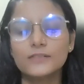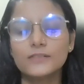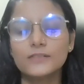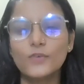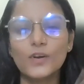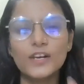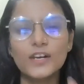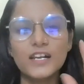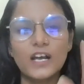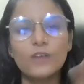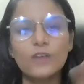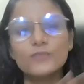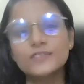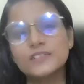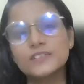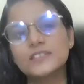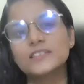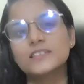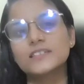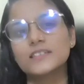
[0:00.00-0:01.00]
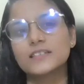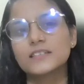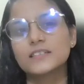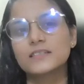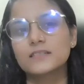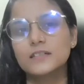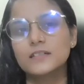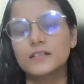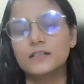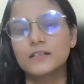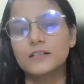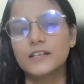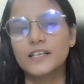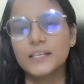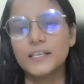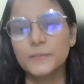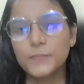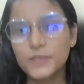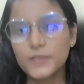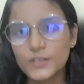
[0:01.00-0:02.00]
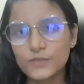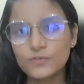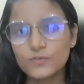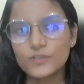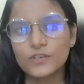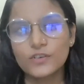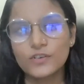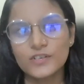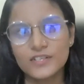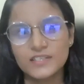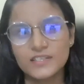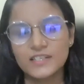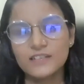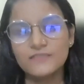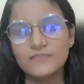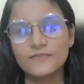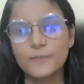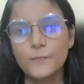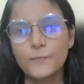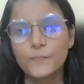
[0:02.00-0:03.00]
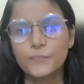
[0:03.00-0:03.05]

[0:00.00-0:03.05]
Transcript: For now, just keep it to yourself.